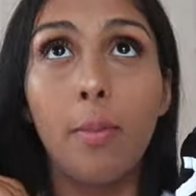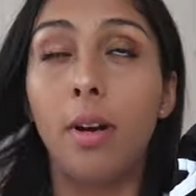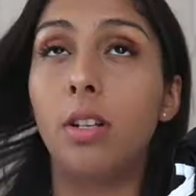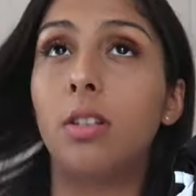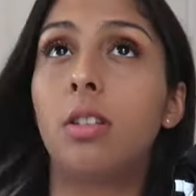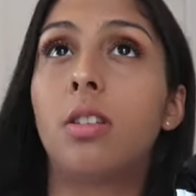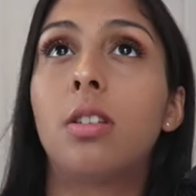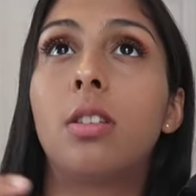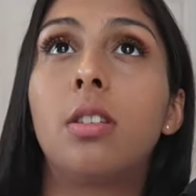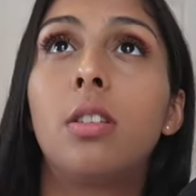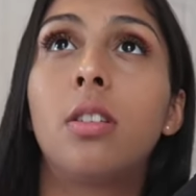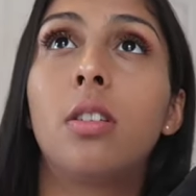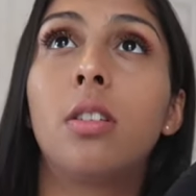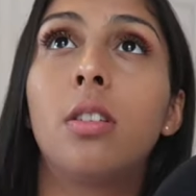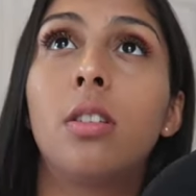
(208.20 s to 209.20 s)
months,
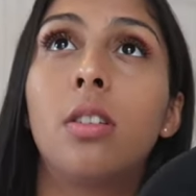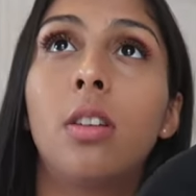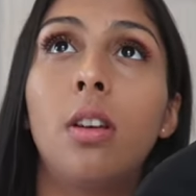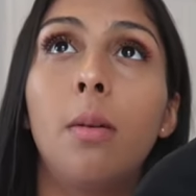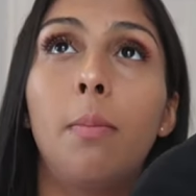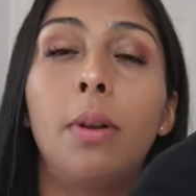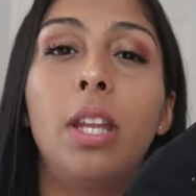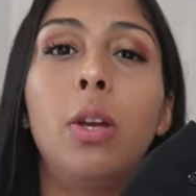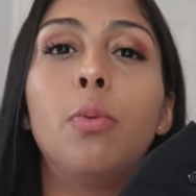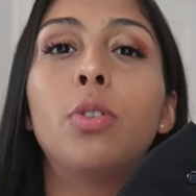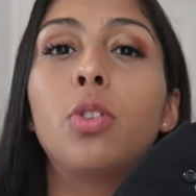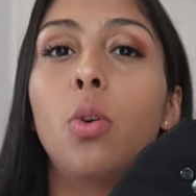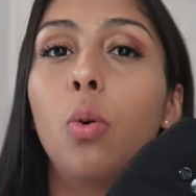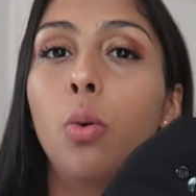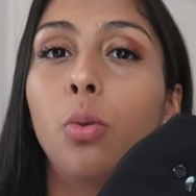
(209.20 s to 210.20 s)
but he
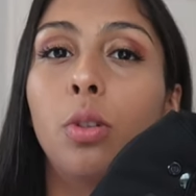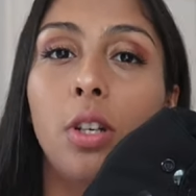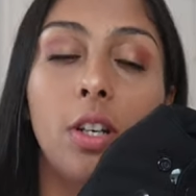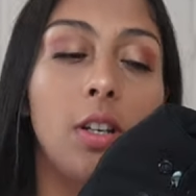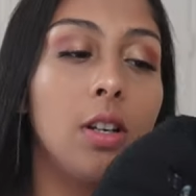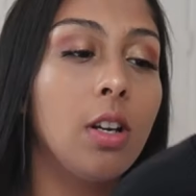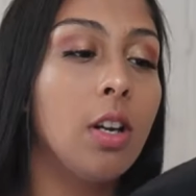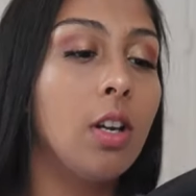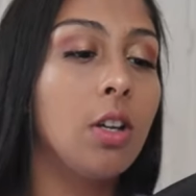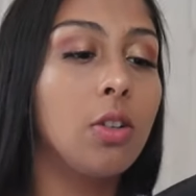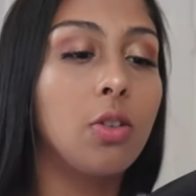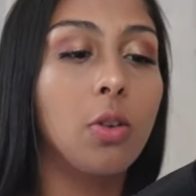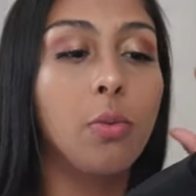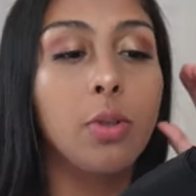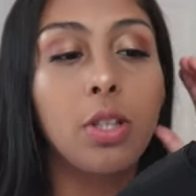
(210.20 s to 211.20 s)
was older,
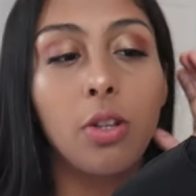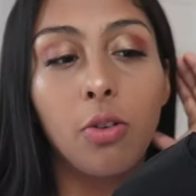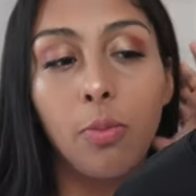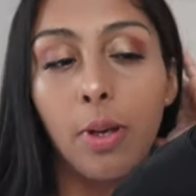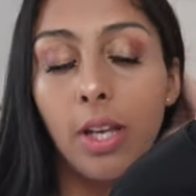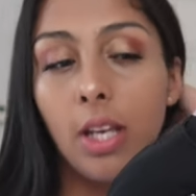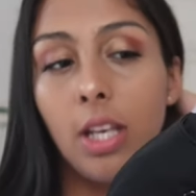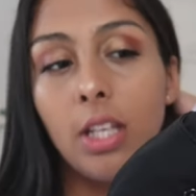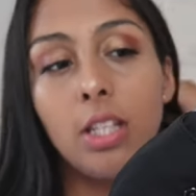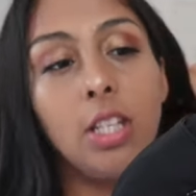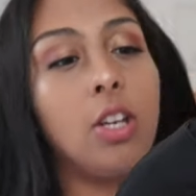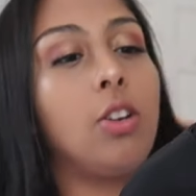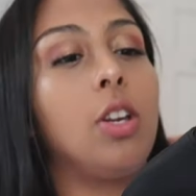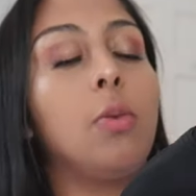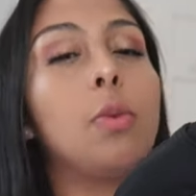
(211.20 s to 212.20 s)
so it was a little bit
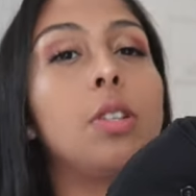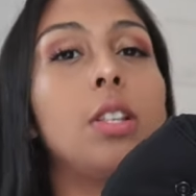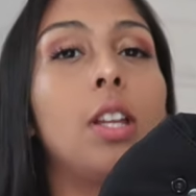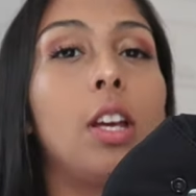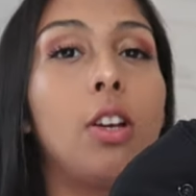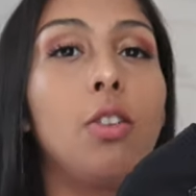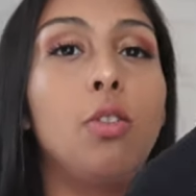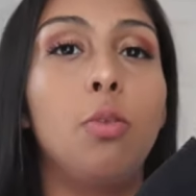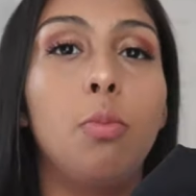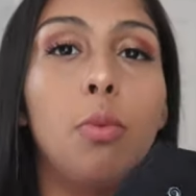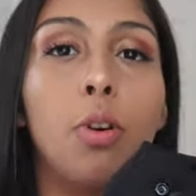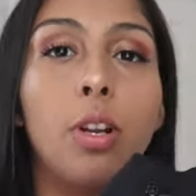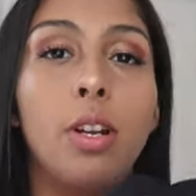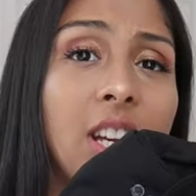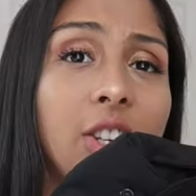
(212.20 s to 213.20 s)
easier. He wasn't like a
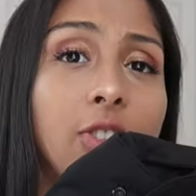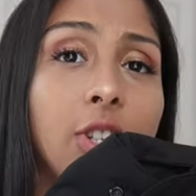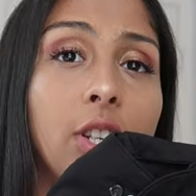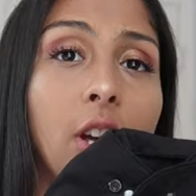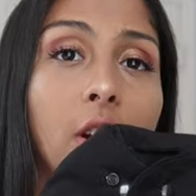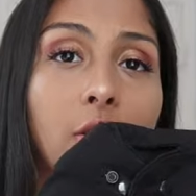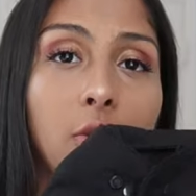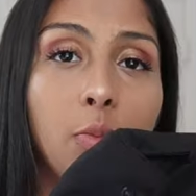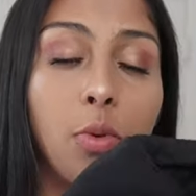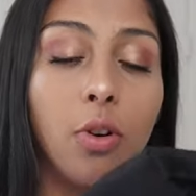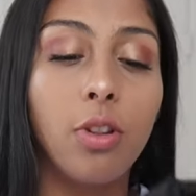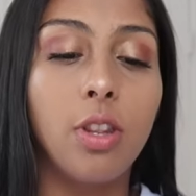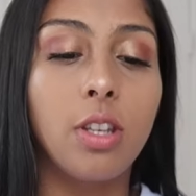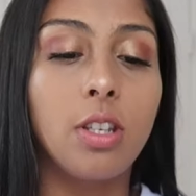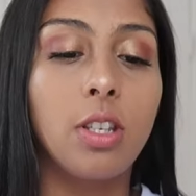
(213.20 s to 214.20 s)
newborn. It's actually not a
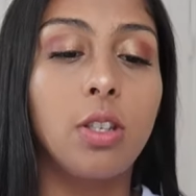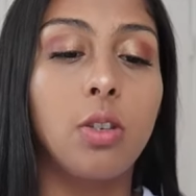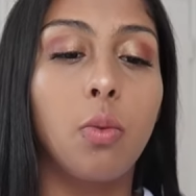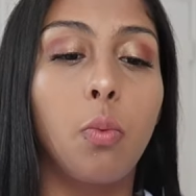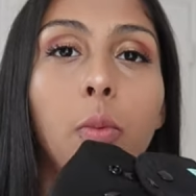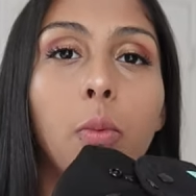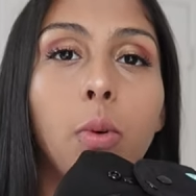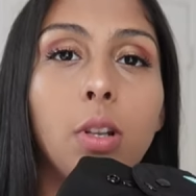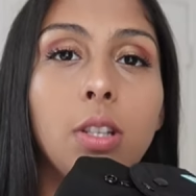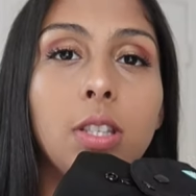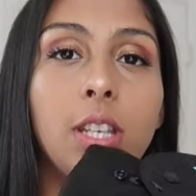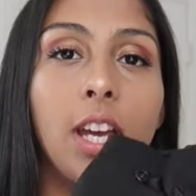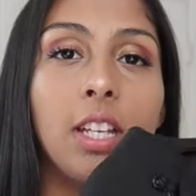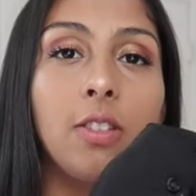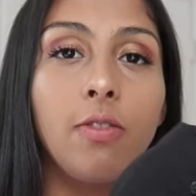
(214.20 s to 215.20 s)
newborn. This is one
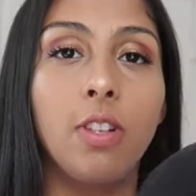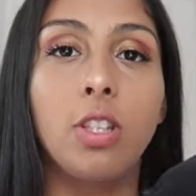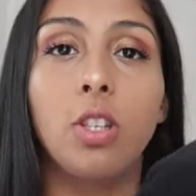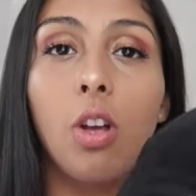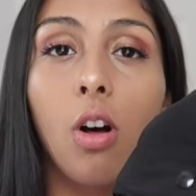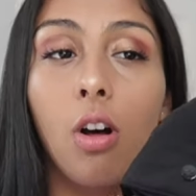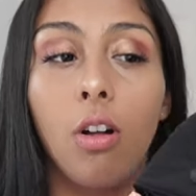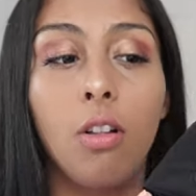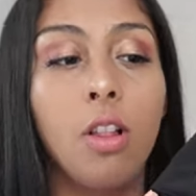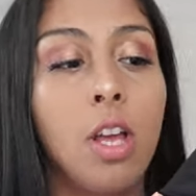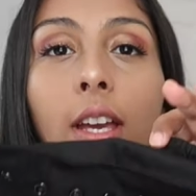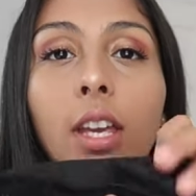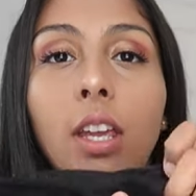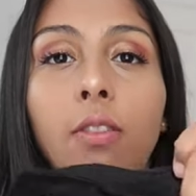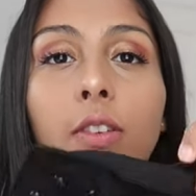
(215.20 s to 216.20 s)
size fits all.
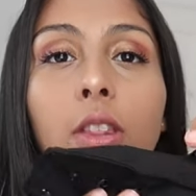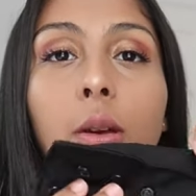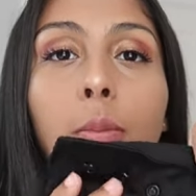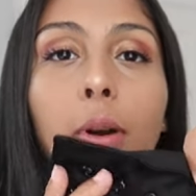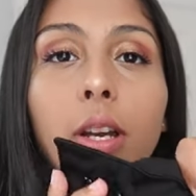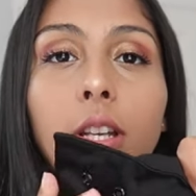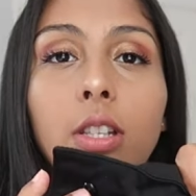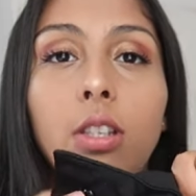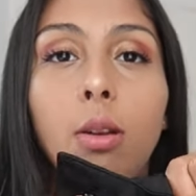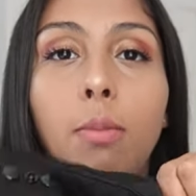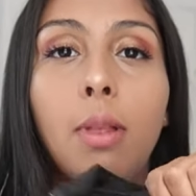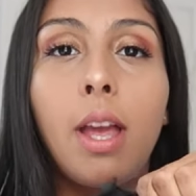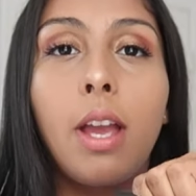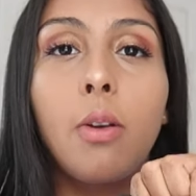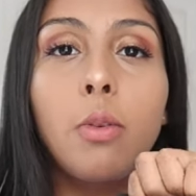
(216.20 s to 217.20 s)
Even the buttons are
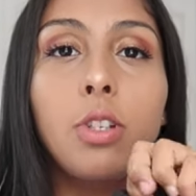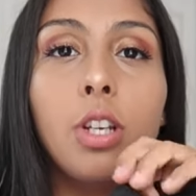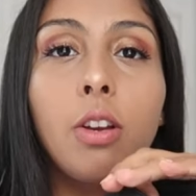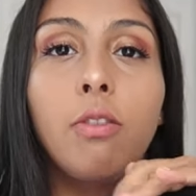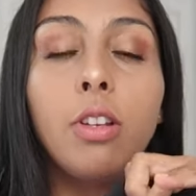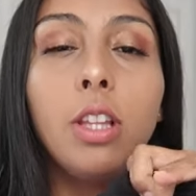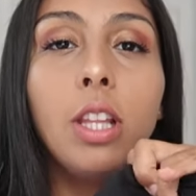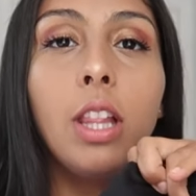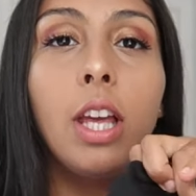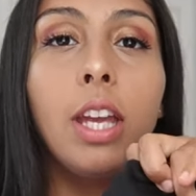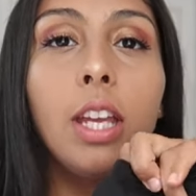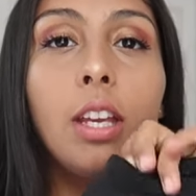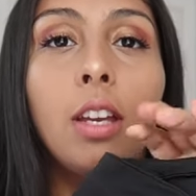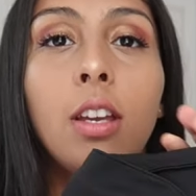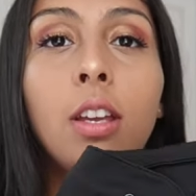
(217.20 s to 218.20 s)
black, which I really
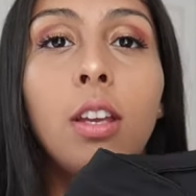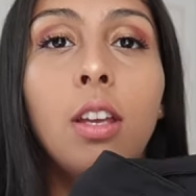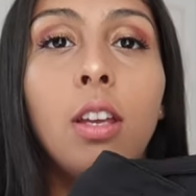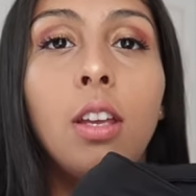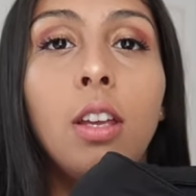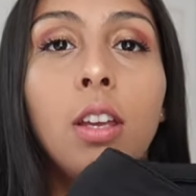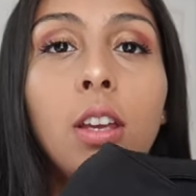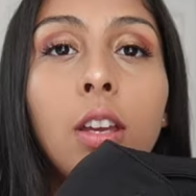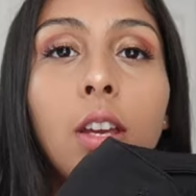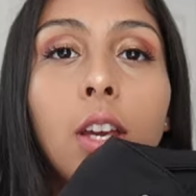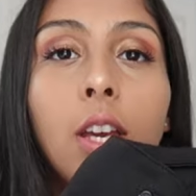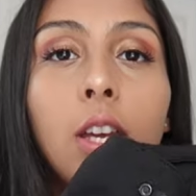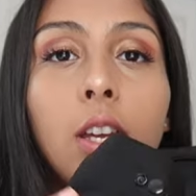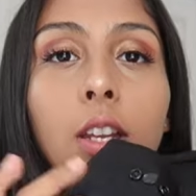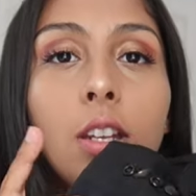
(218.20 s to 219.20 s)
like,
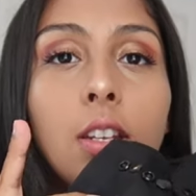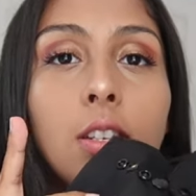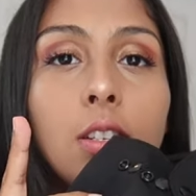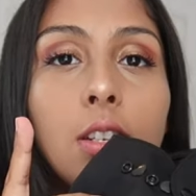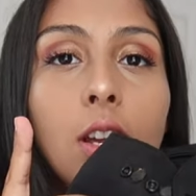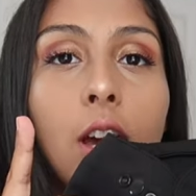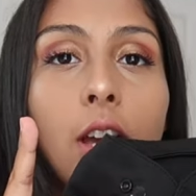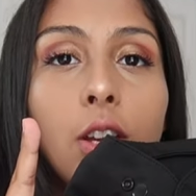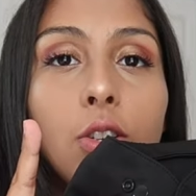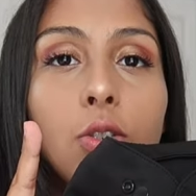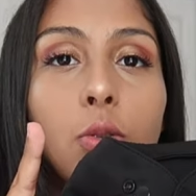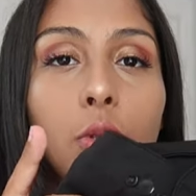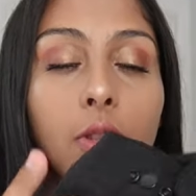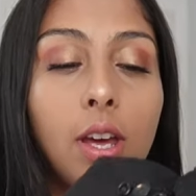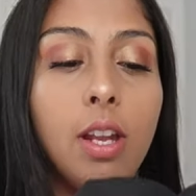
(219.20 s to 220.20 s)
and I
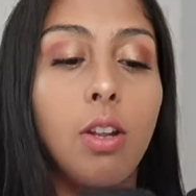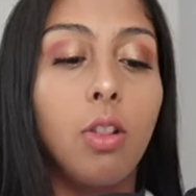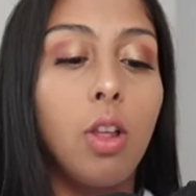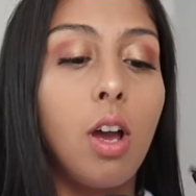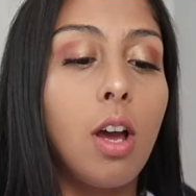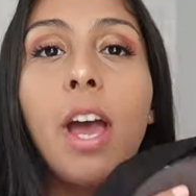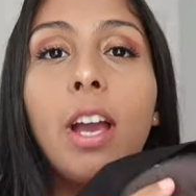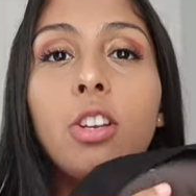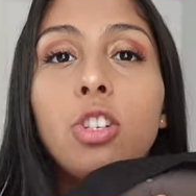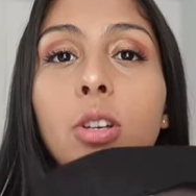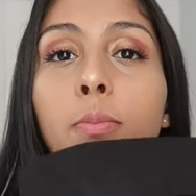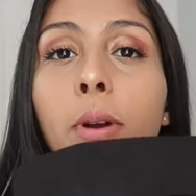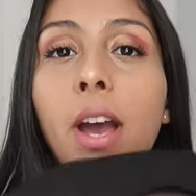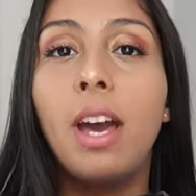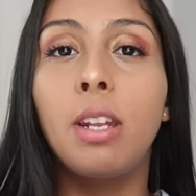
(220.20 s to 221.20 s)
adore that a lot. I
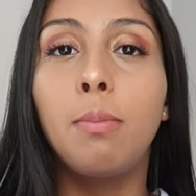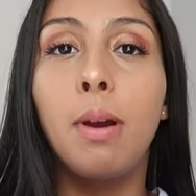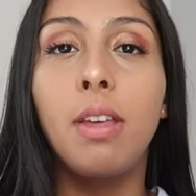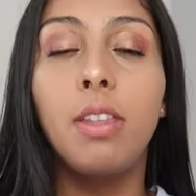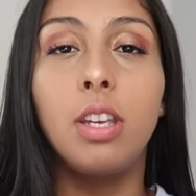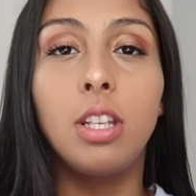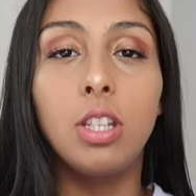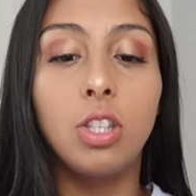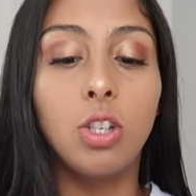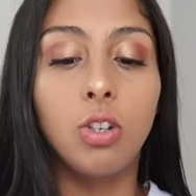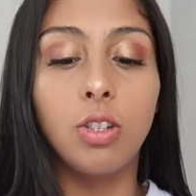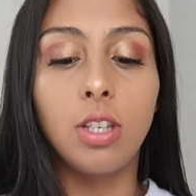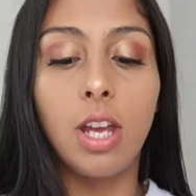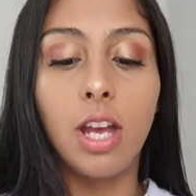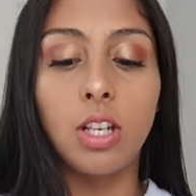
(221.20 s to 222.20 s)
actually had to buy the
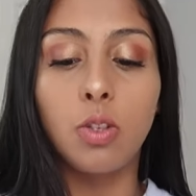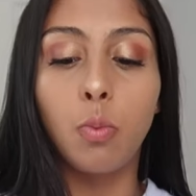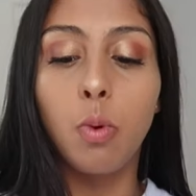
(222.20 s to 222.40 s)
inserts as